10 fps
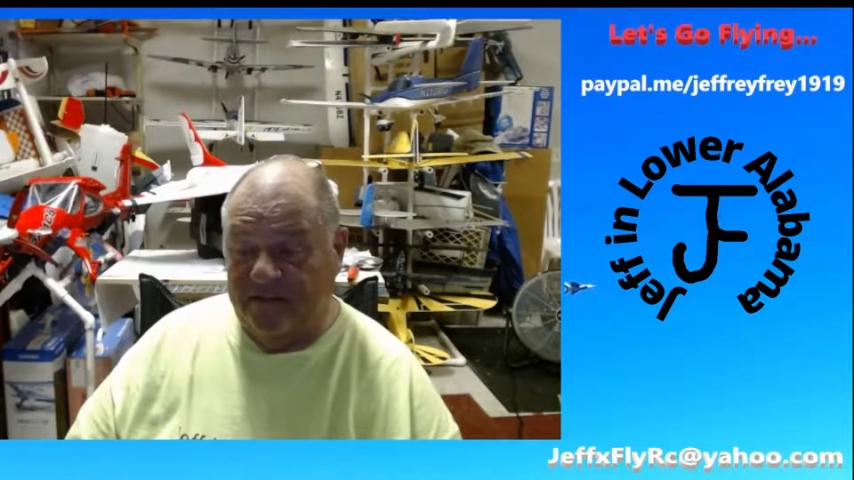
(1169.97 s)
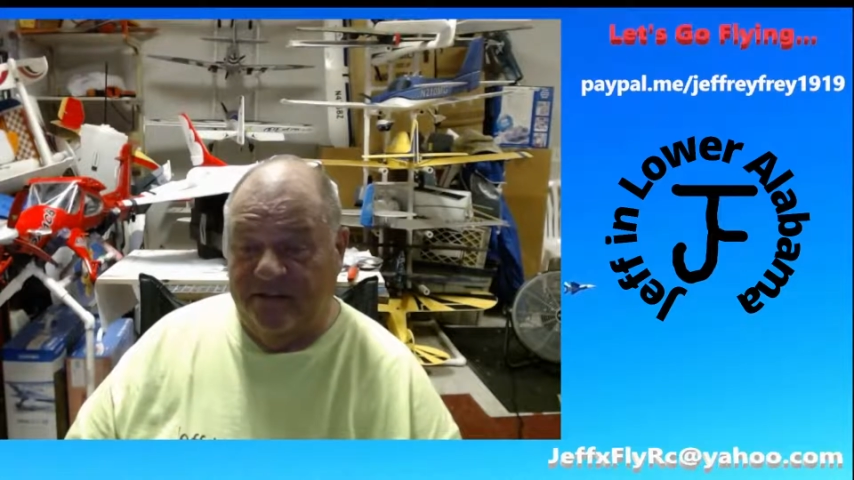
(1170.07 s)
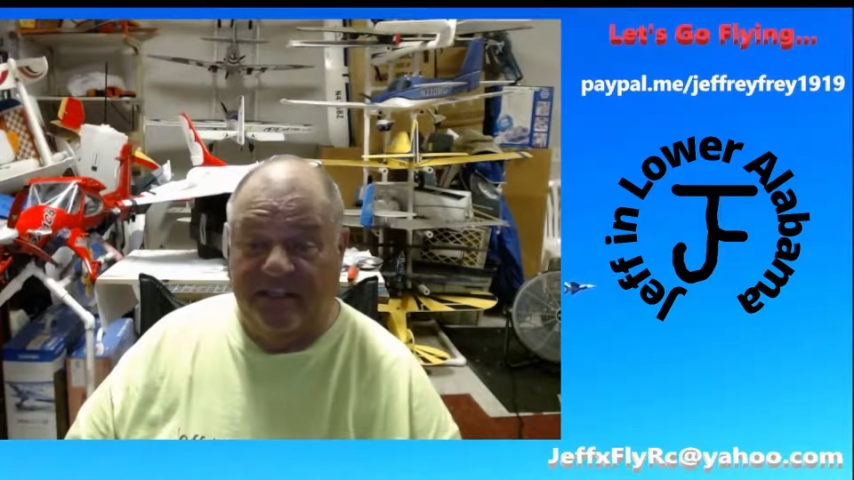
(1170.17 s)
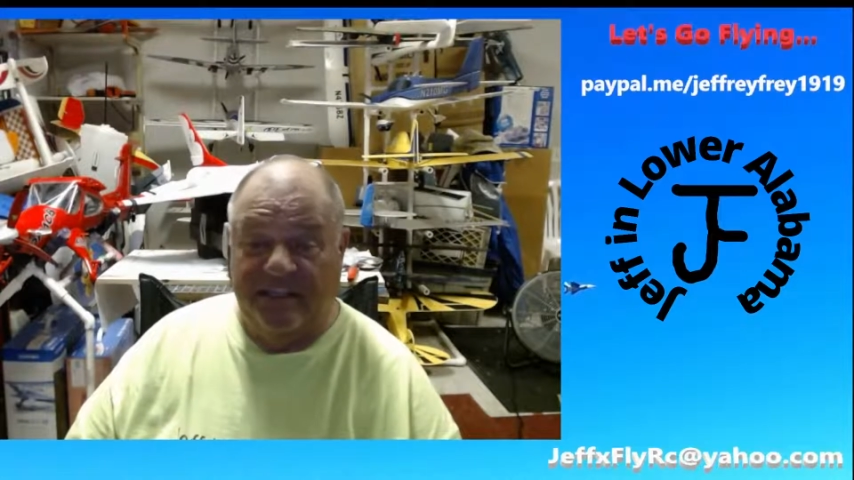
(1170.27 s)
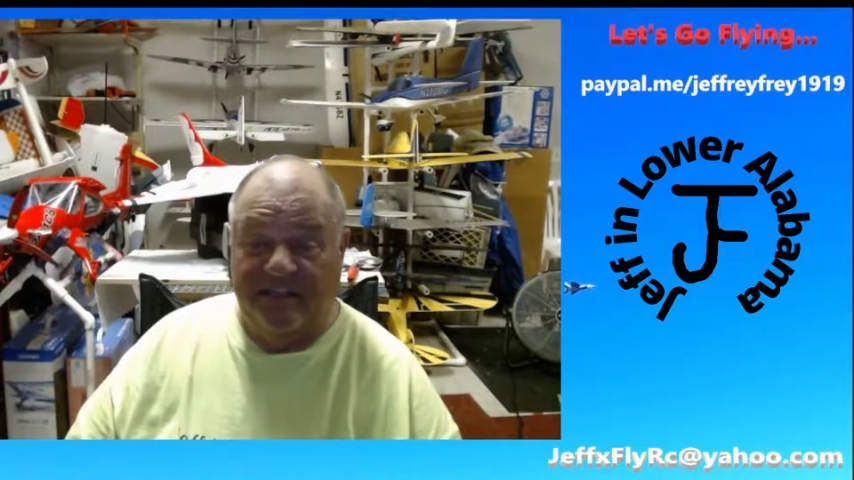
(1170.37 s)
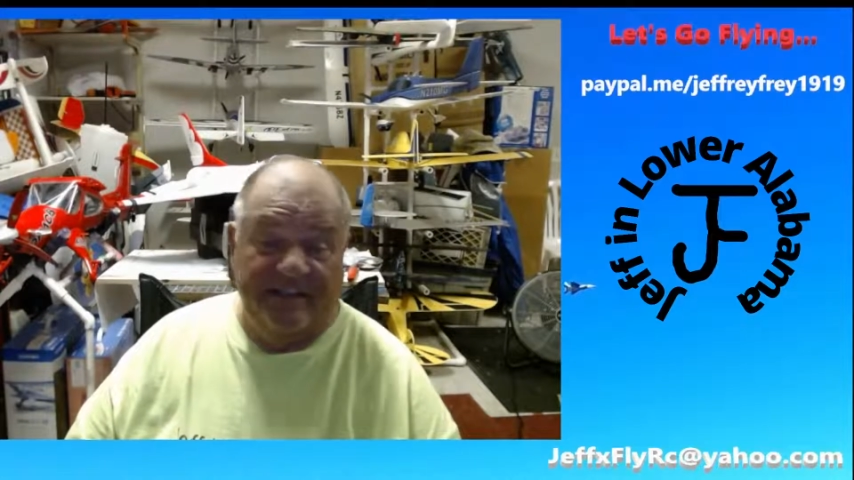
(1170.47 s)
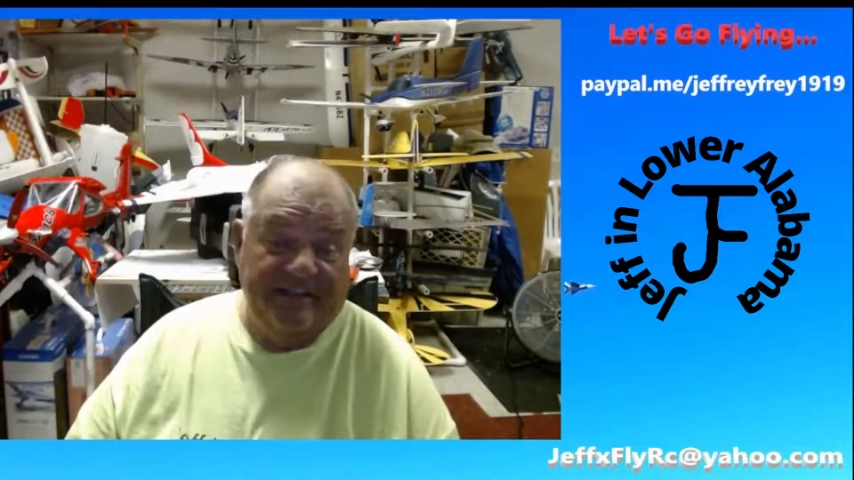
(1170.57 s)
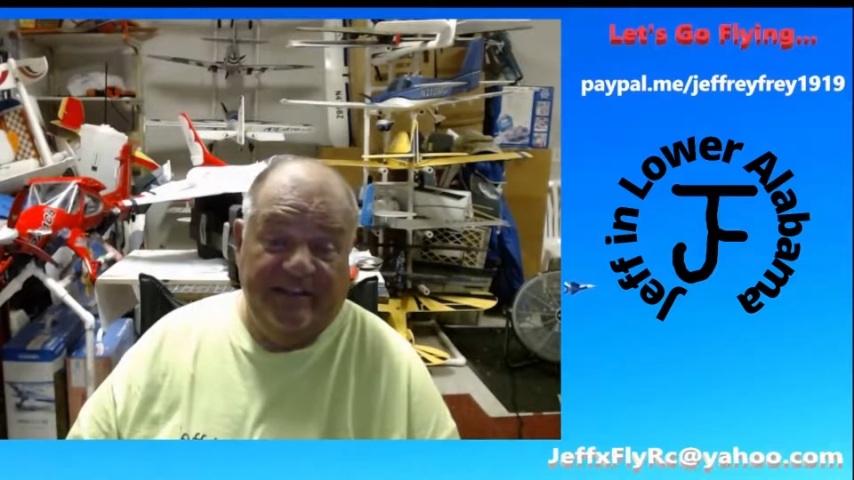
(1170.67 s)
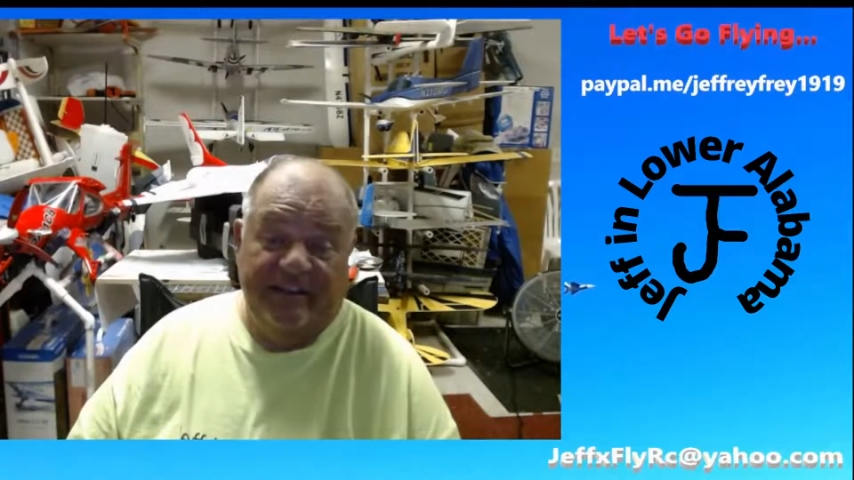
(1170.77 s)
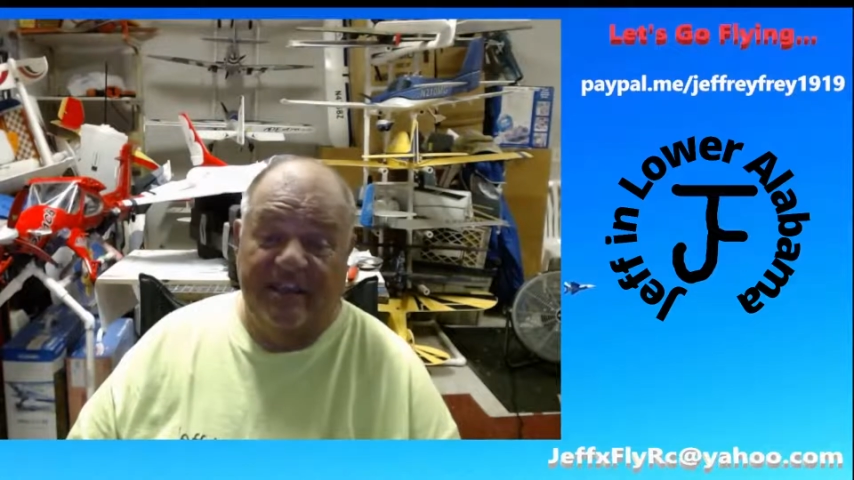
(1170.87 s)
They
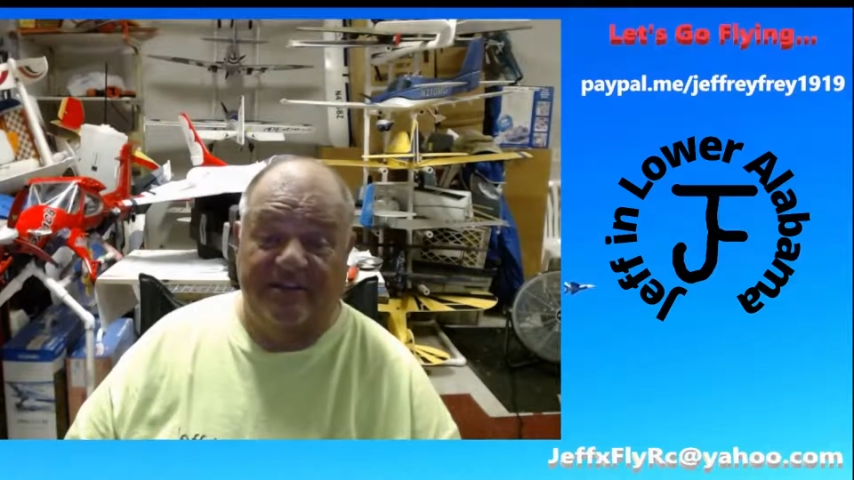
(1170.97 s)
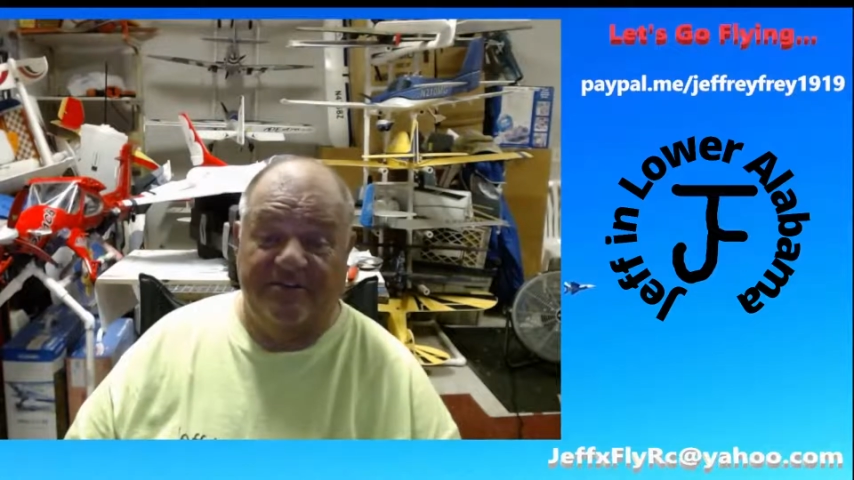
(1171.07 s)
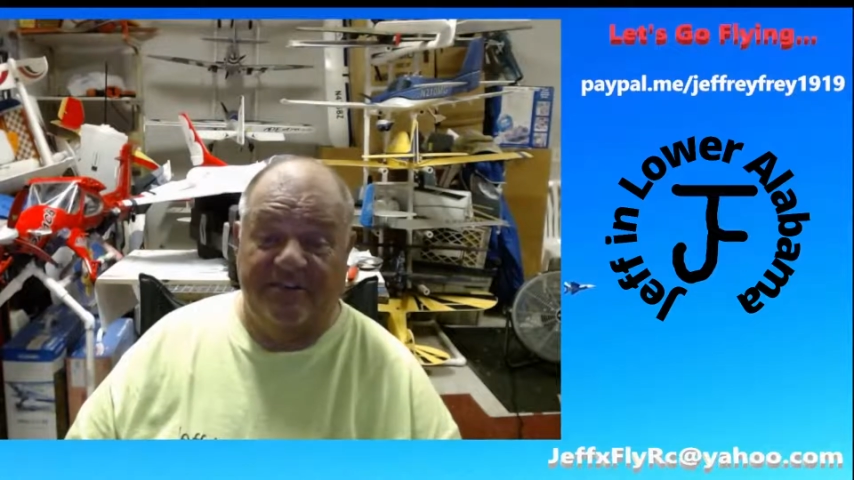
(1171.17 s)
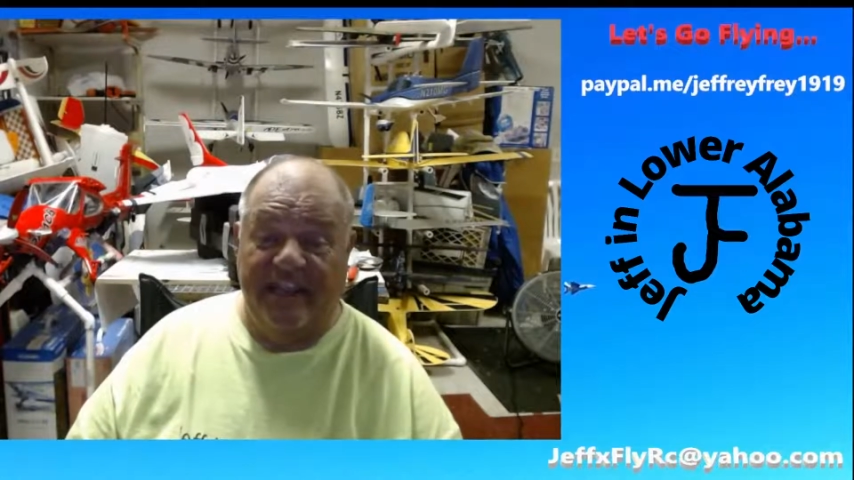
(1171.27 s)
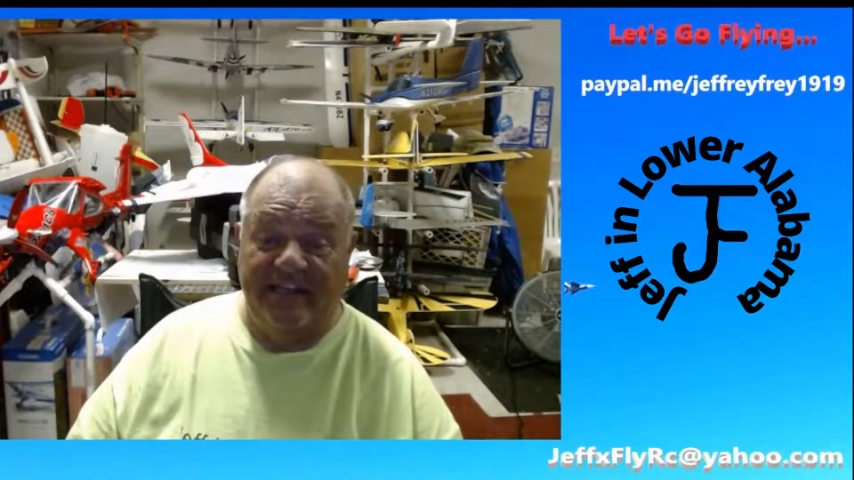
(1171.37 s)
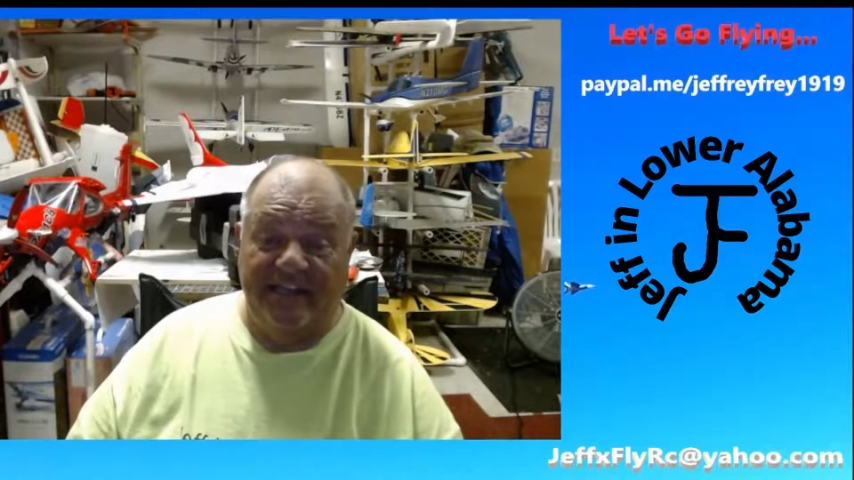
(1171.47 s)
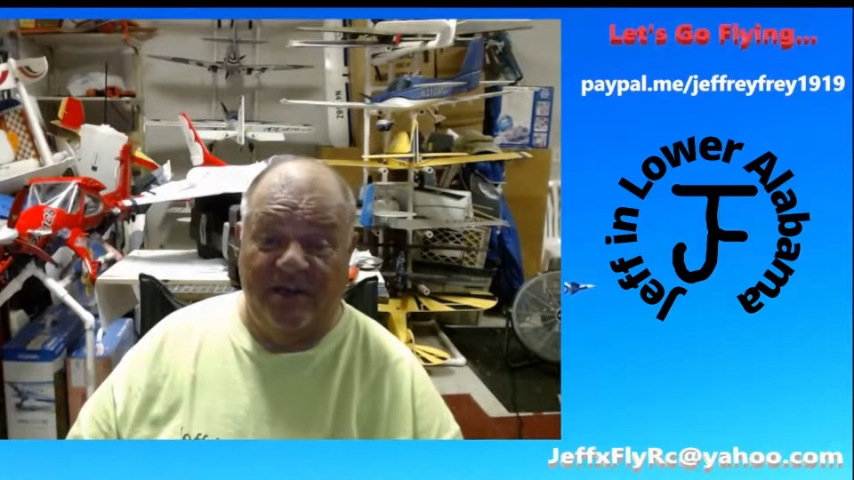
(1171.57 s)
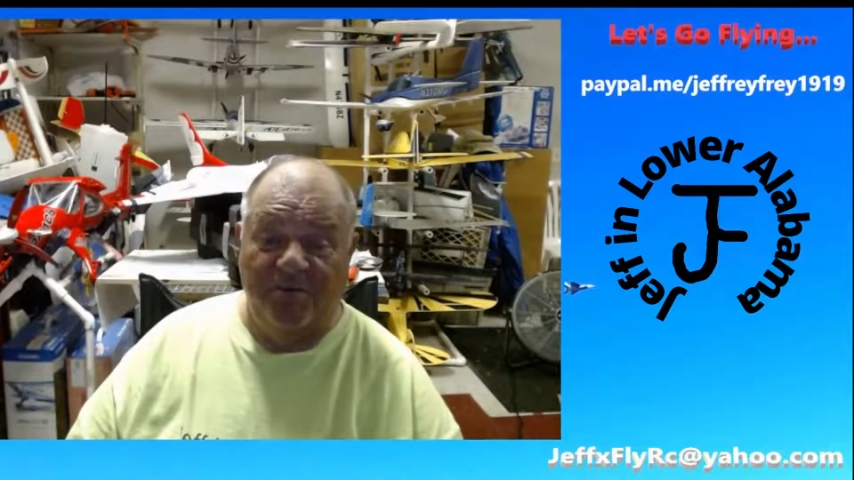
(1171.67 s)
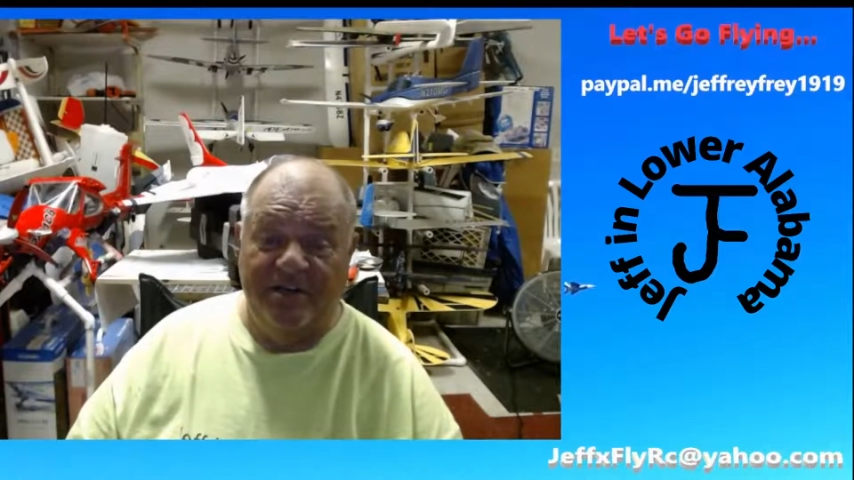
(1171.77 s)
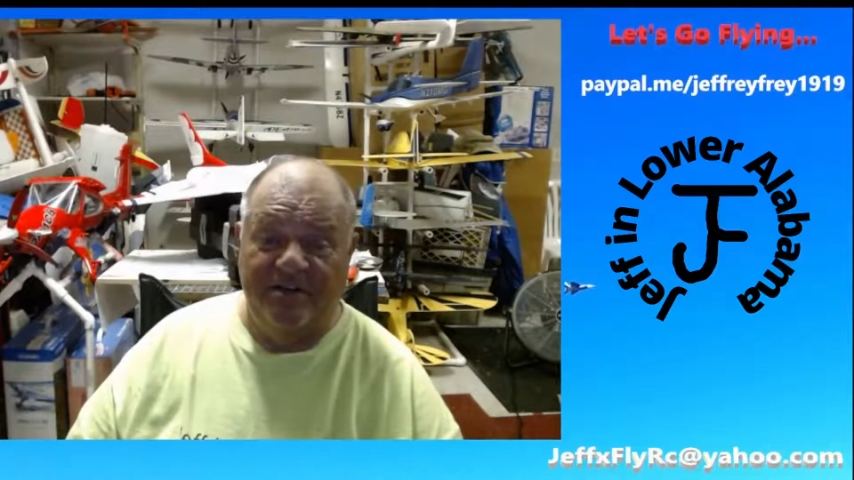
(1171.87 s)
had that
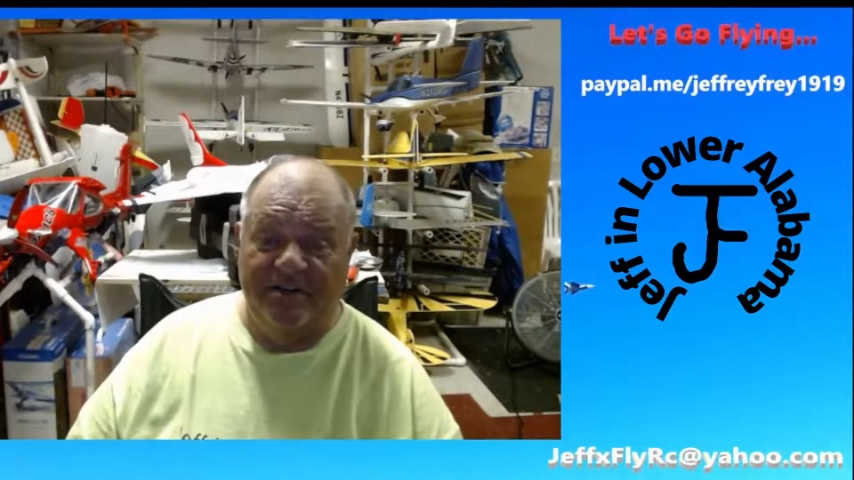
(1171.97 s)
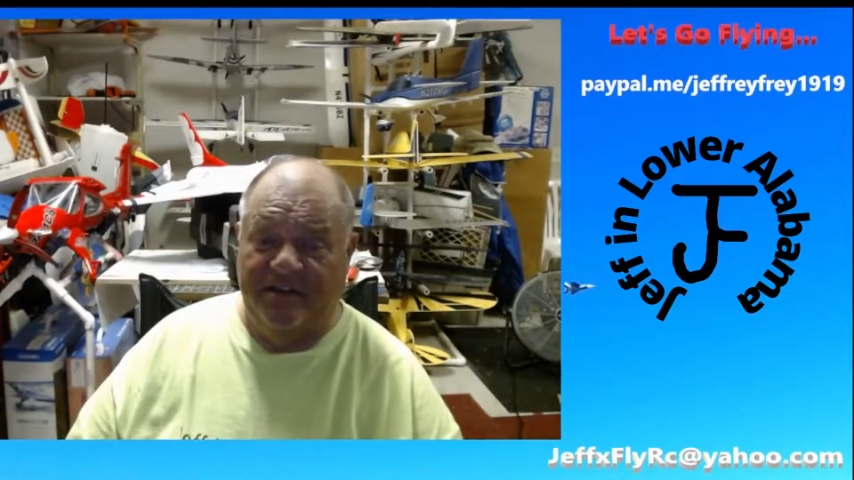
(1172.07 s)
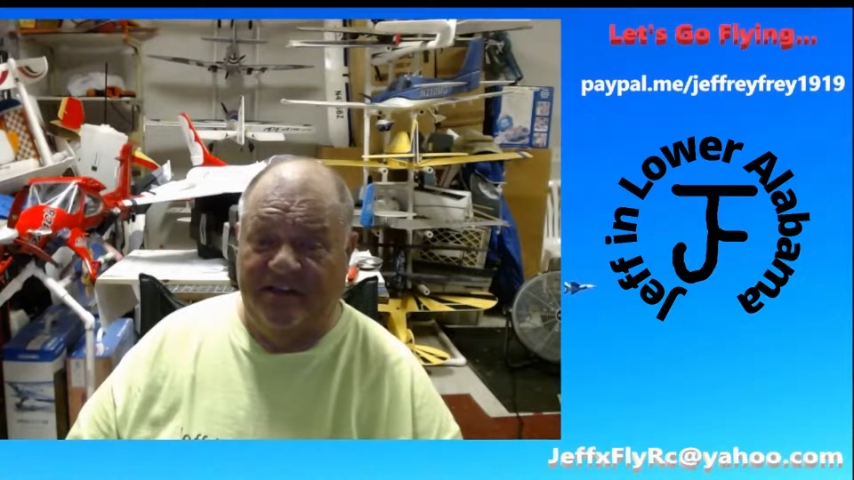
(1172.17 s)
one